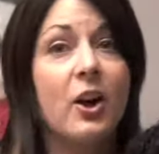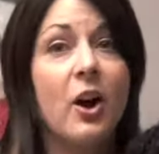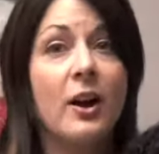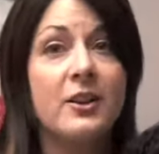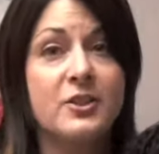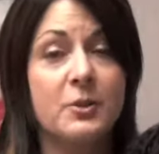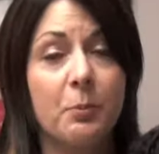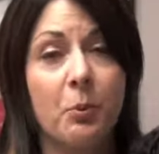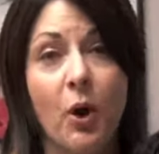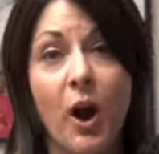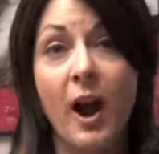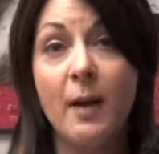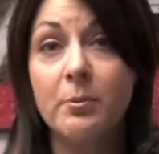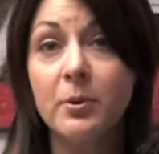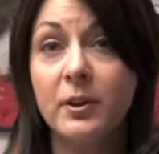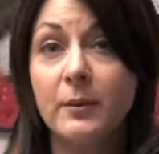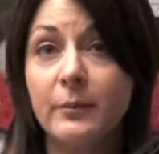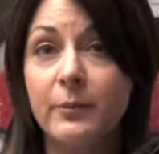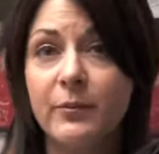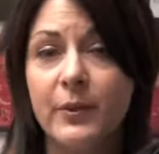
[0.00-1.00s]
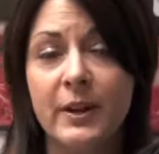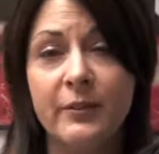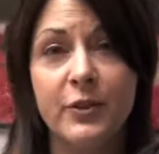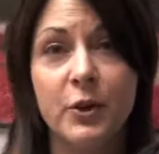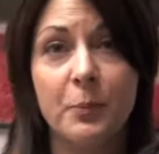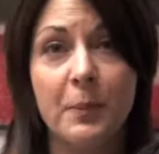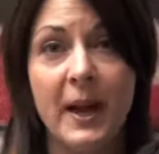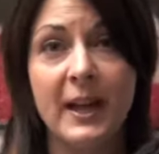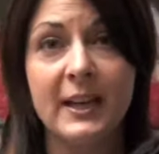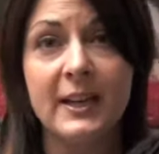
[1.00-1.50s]
it cause a problem if
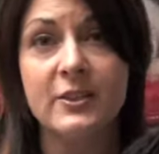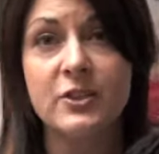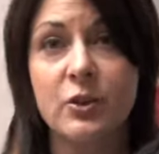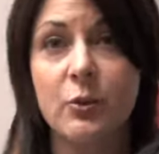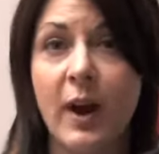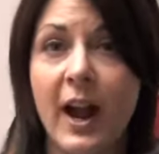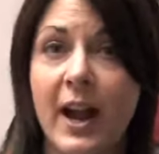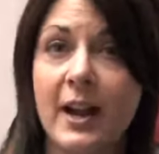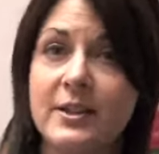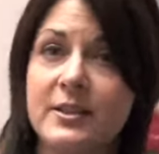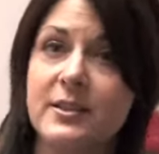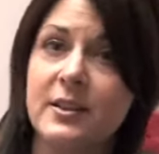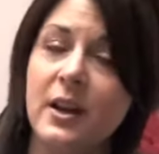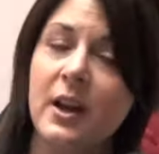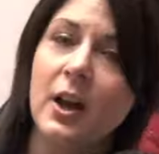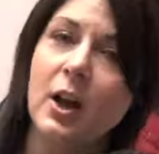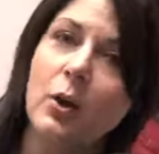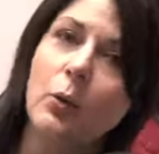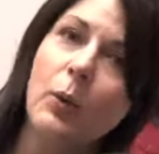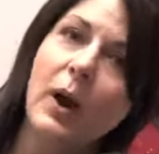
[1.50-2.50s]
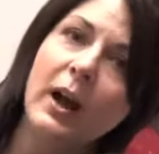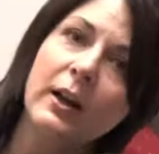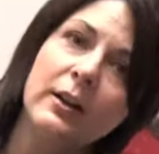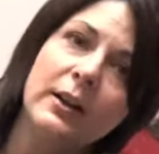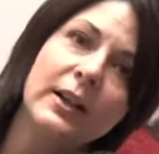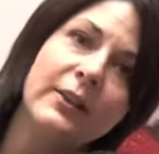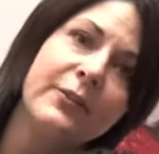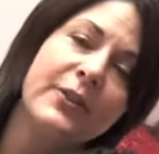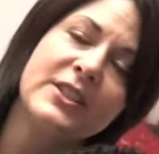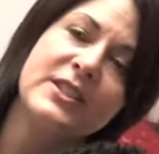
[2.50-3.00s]
your pet eats grass?
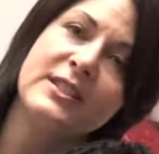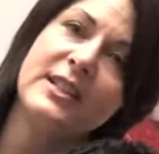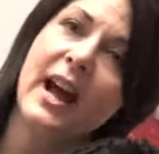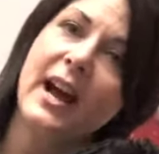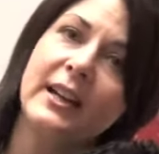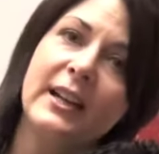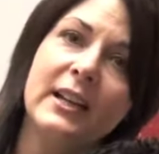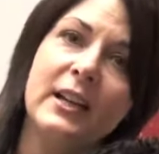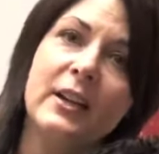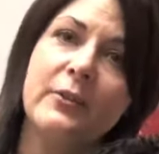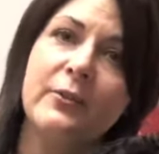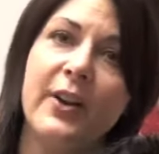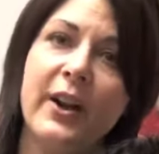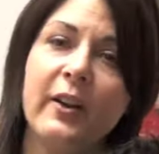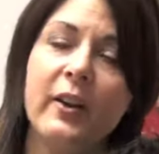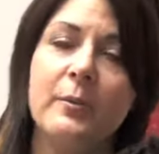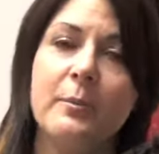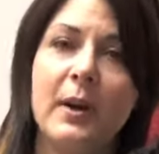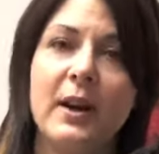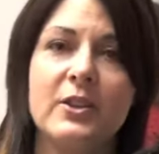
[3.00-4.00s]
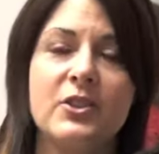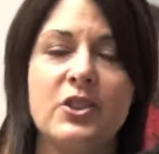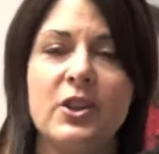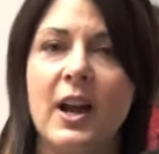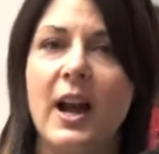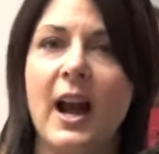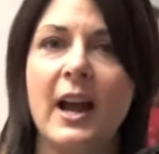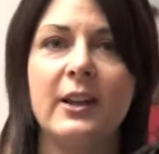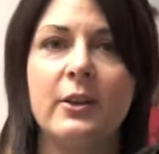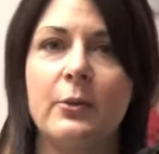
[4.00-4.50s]
Well, if it's not eating very much,
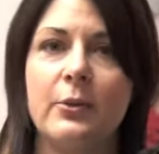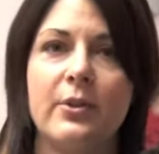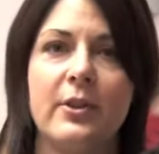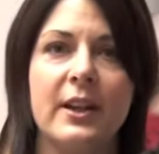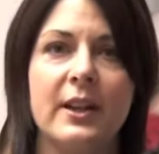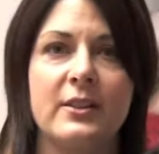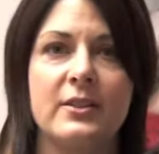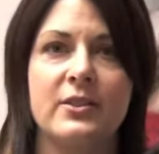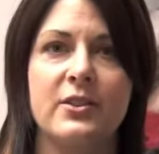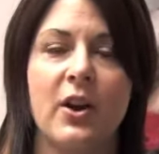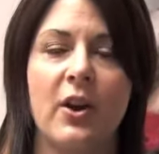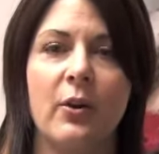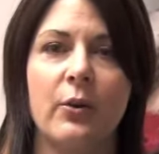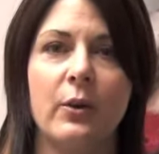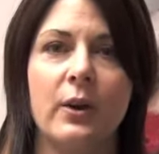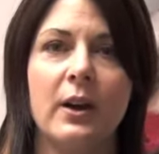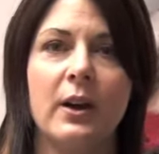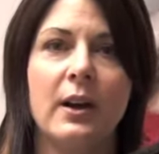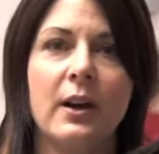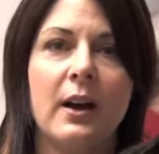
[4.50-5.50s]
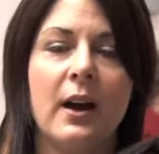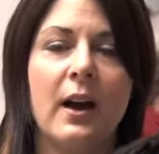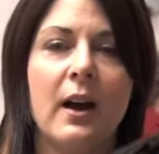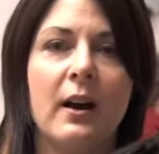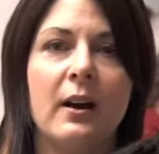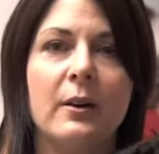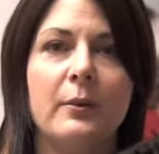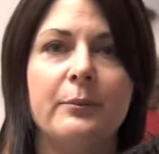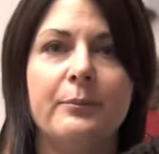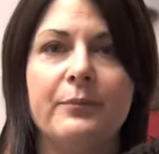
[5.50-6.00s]
I don't think so.
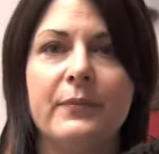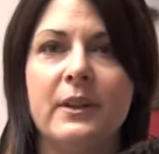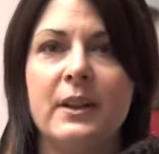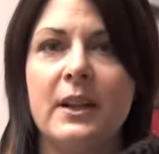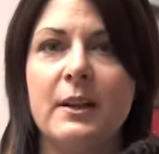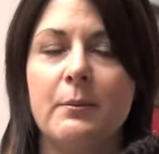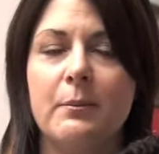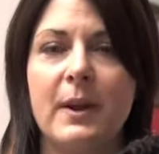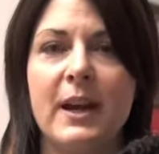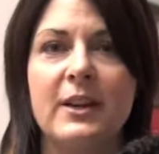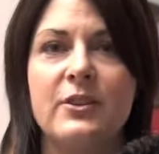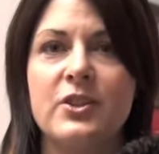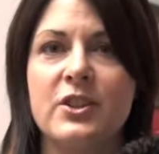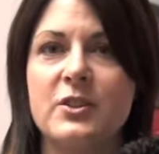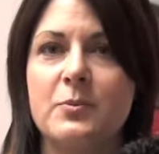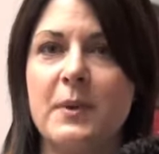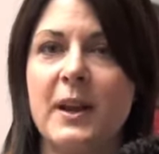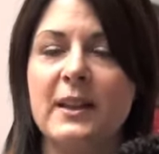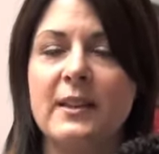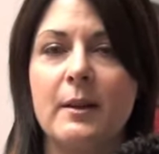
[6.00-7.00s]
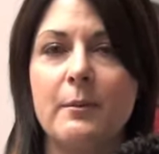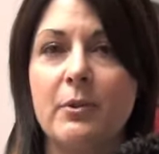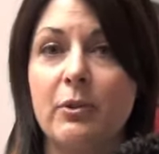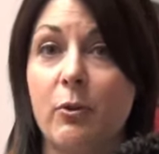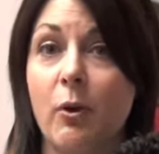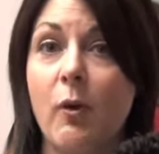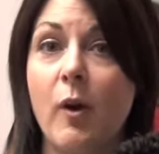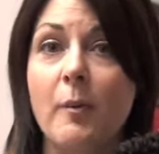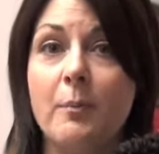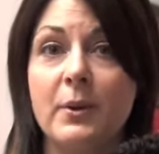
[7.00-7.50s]
Um, it may just make them
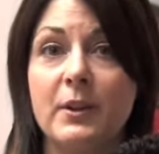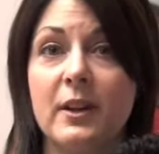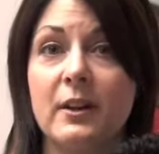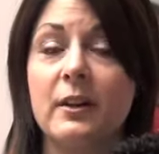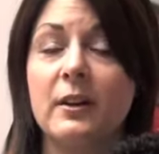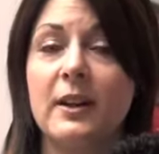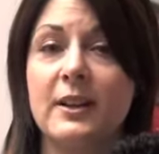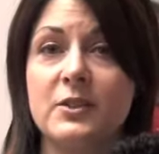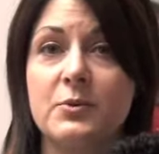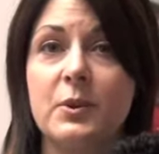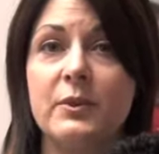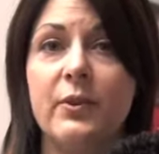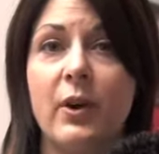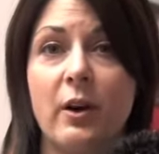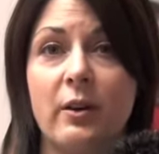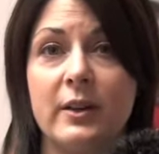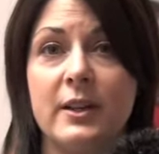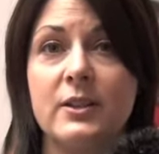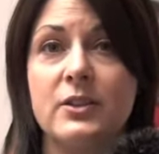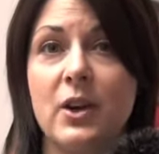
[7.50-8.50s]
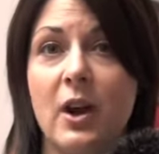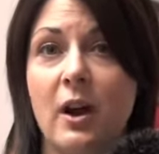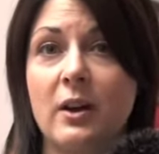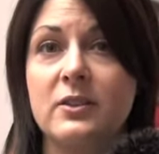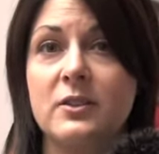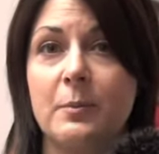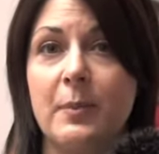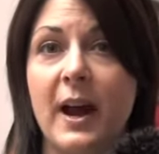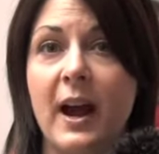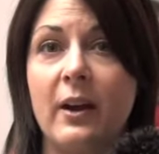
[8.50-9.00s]
throw up a little, as we've already
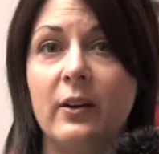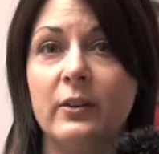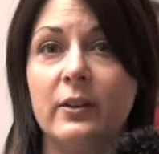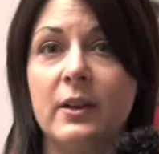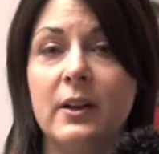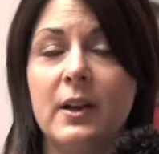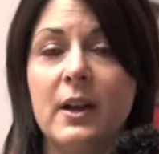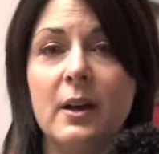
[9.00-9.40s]
talked about,